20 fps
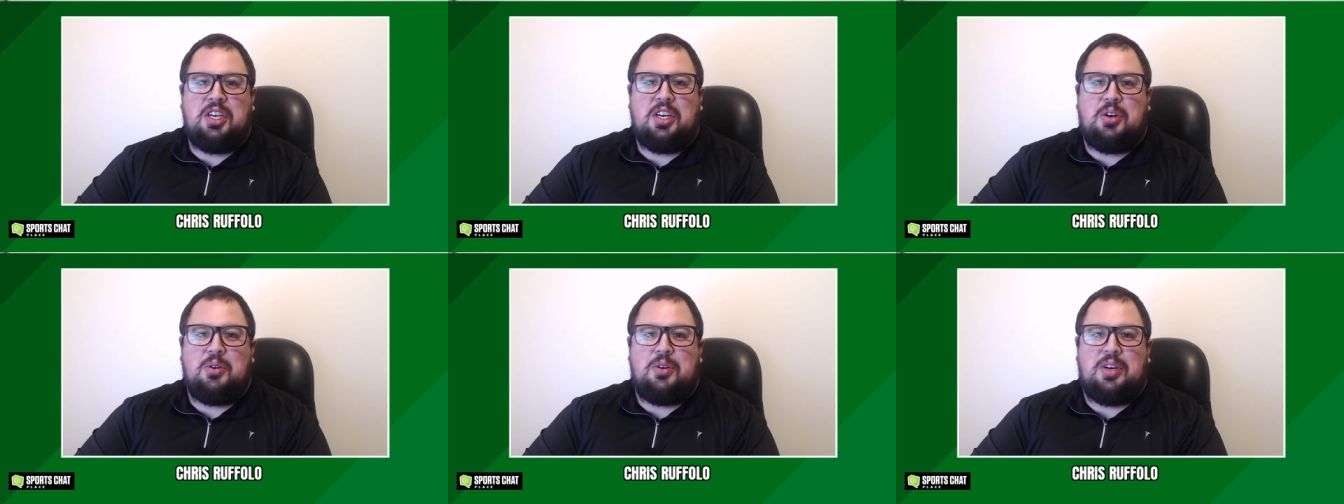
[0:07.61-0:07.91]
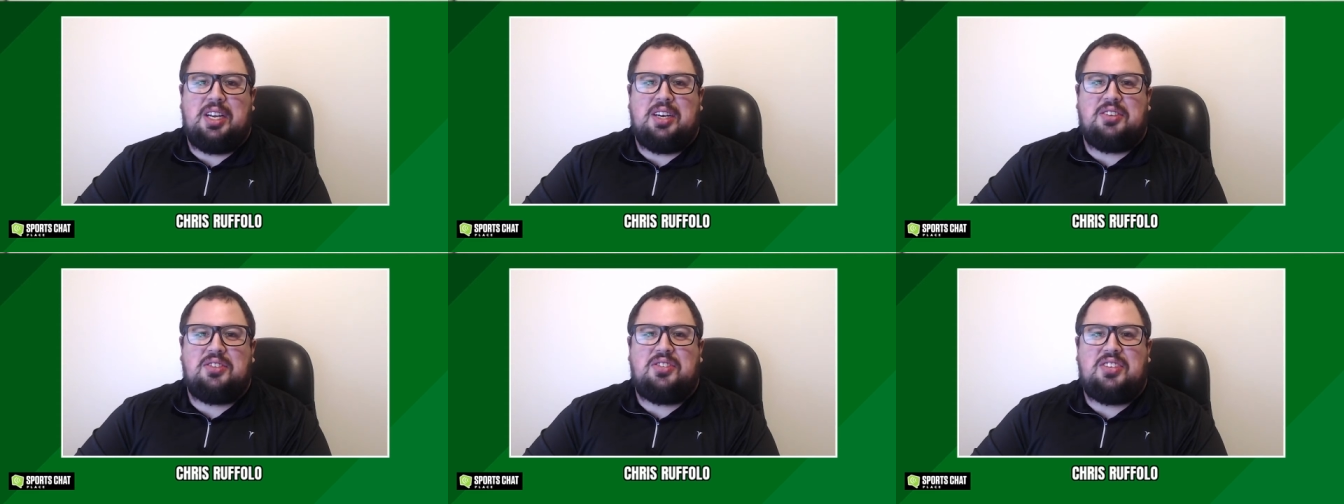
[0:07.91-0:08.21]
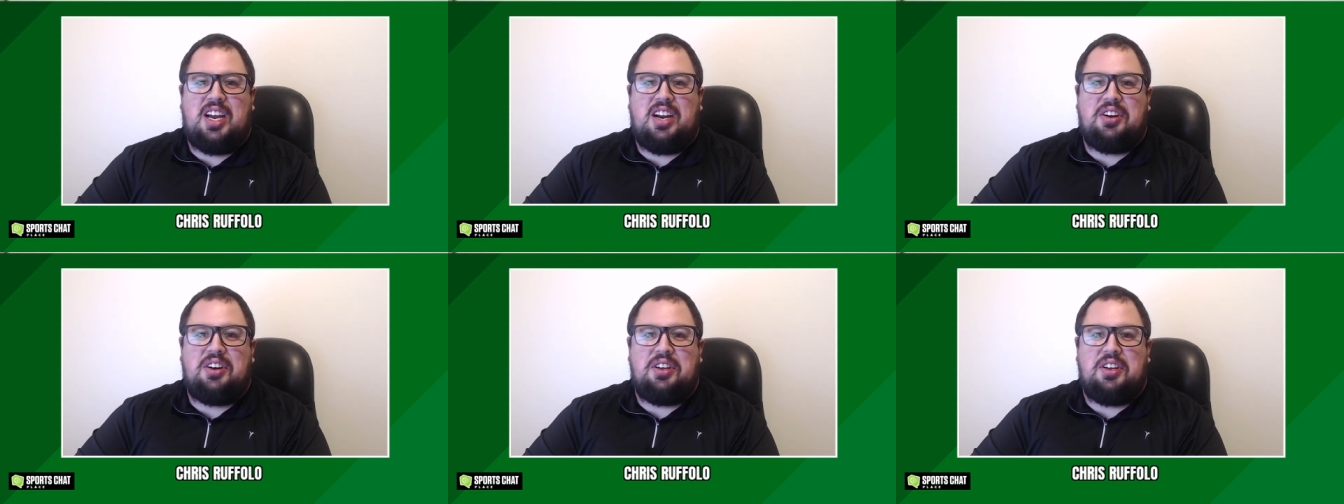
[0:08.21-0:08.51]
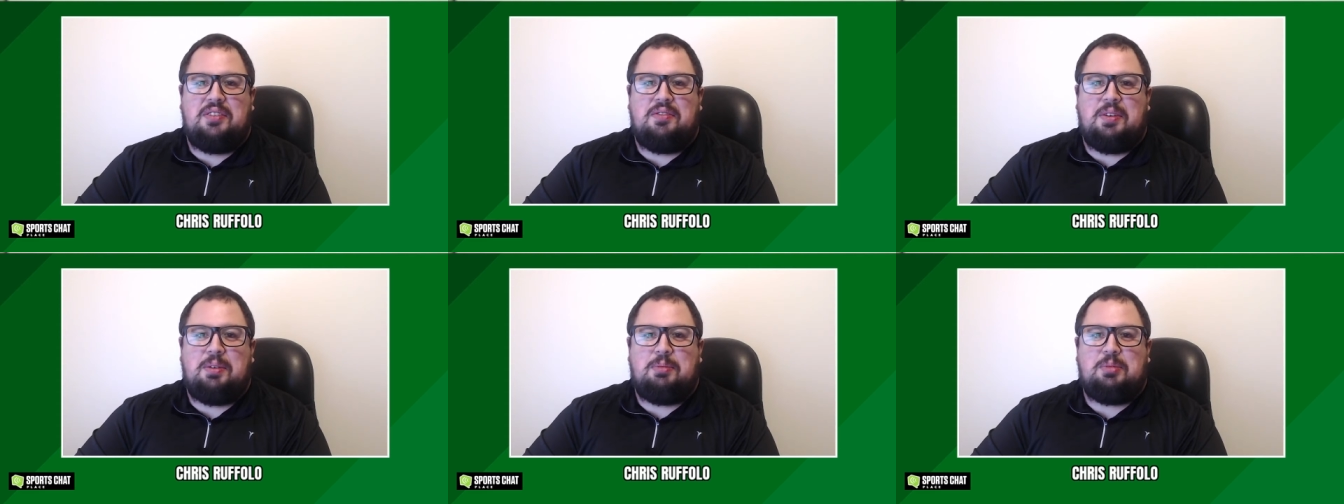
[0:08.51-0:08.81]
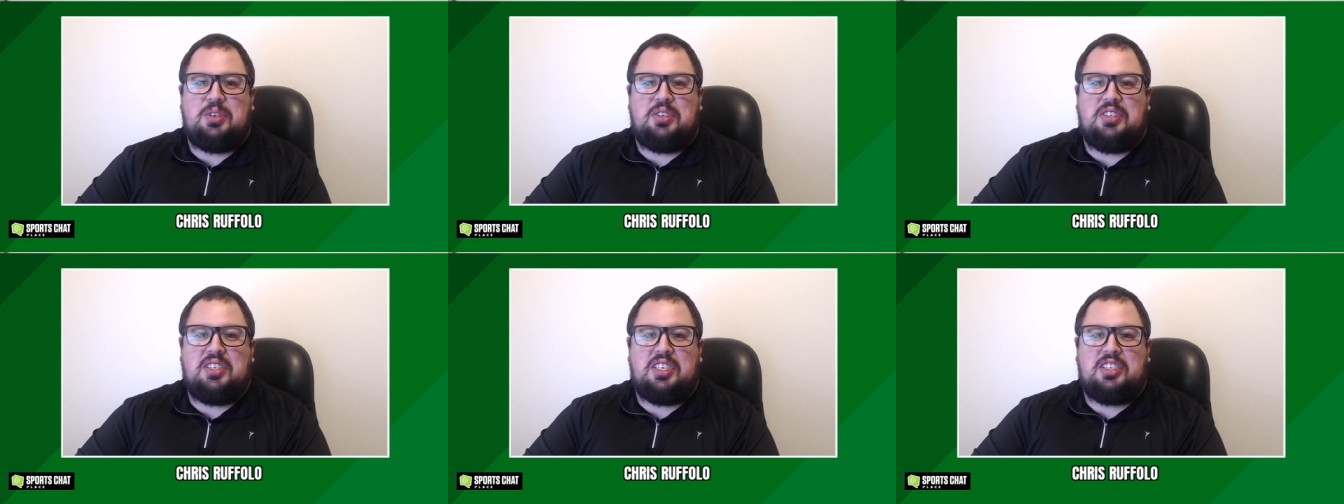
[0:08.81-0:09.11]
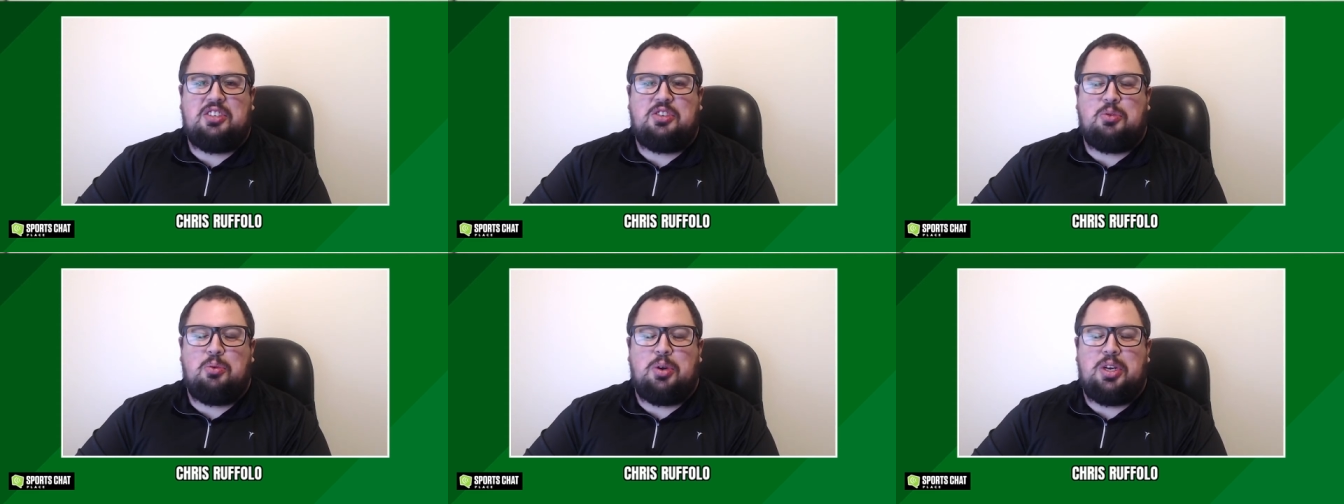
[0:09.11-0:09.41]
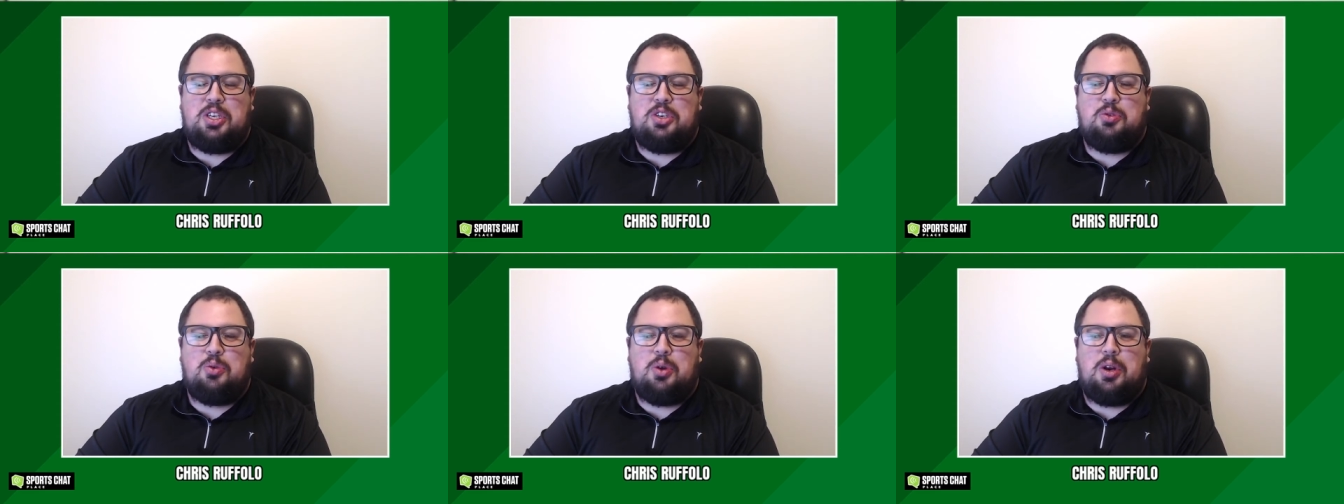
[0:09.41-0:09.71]
going down Saturday, November 6,
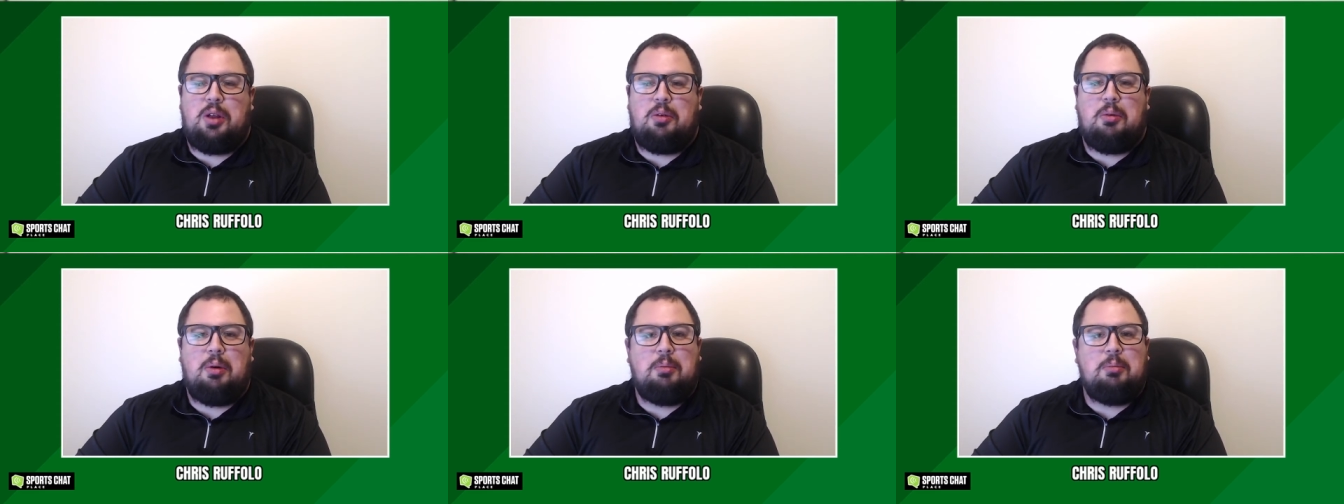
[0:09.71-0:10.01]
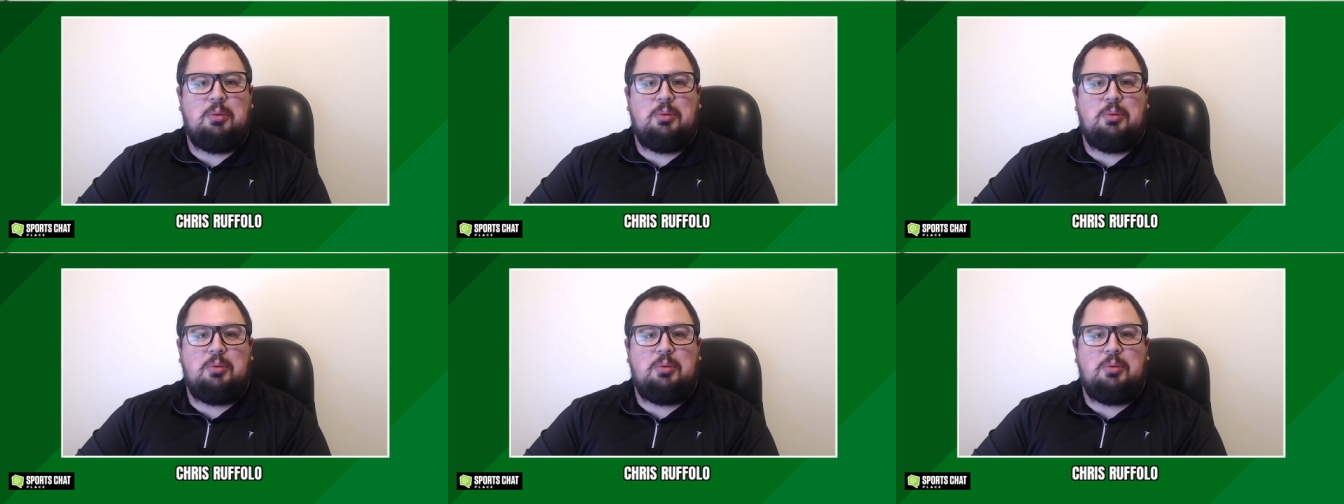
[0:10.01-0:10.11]
2021.